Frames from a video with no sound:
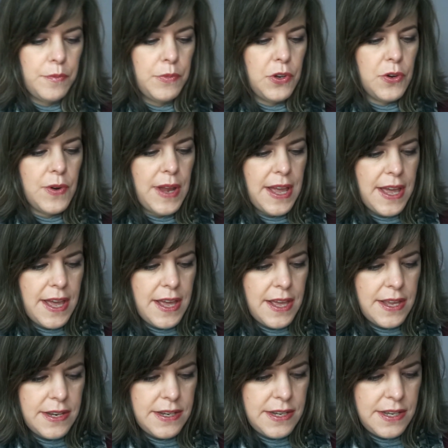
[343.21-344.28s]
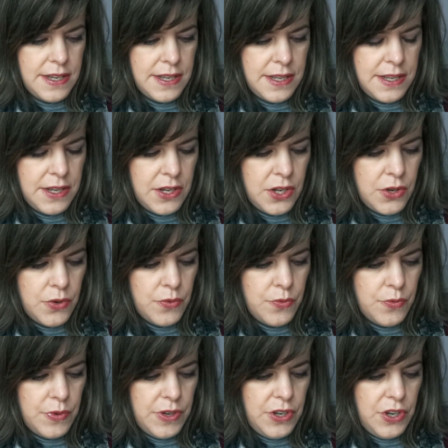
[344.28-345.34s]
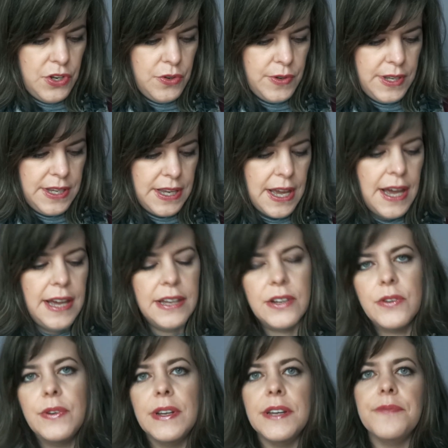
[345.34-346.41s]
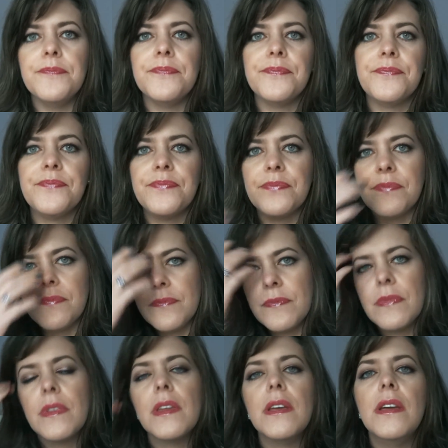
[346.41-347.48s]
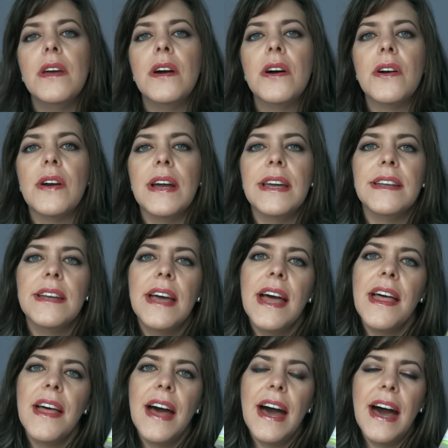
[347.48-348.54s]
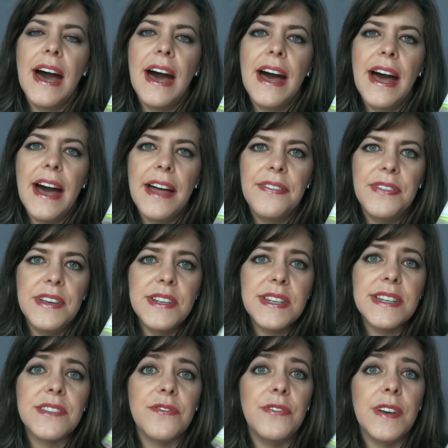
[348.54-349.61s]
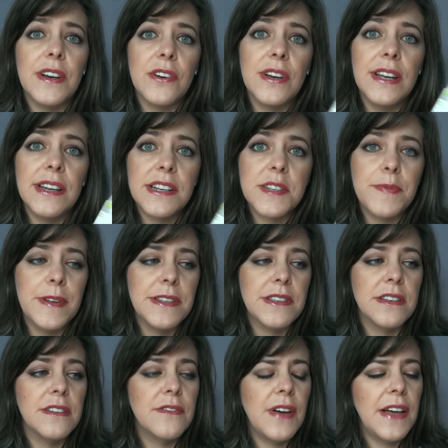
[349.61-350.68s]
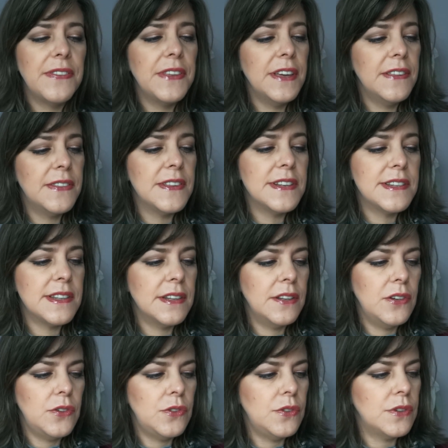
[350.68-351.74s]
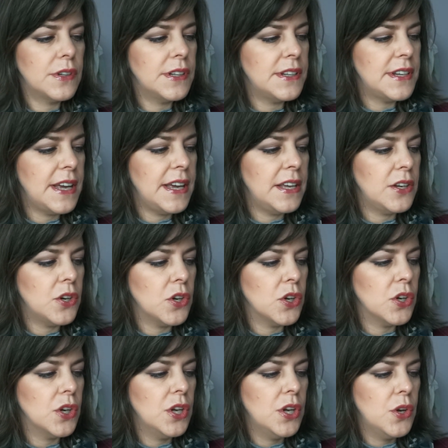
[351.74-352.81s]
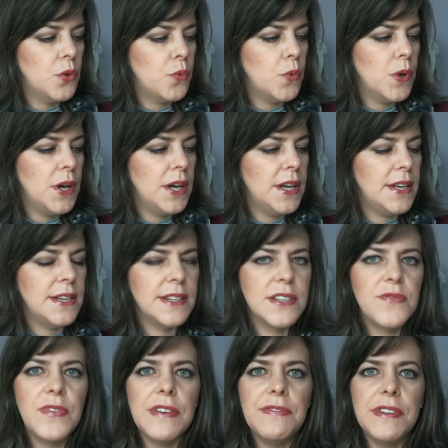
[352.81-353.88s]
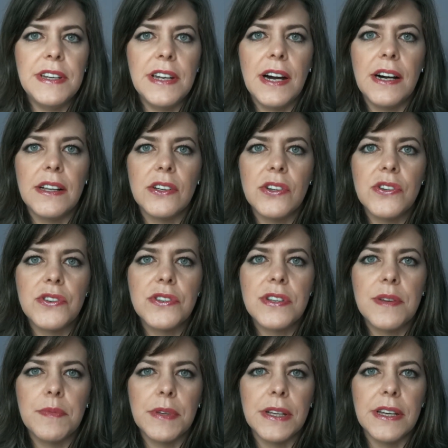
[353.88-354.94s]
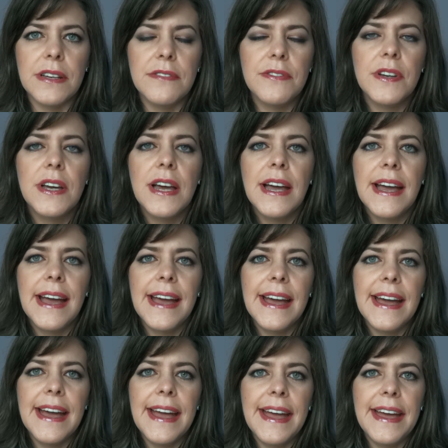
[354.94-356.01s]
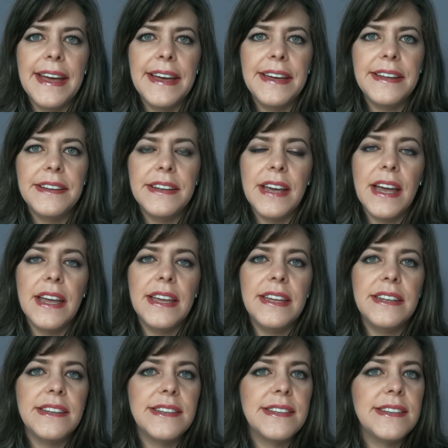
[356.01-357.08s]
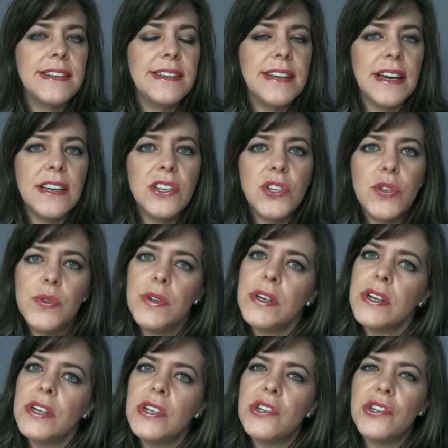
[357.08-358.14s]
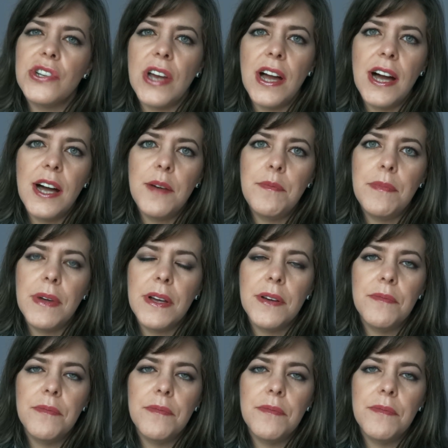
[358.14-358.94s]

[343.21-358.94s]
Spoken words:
Murad Renewing Eye Cream. All right. This is very expensive. I think this little container was $50, I believe. And it does do a good job,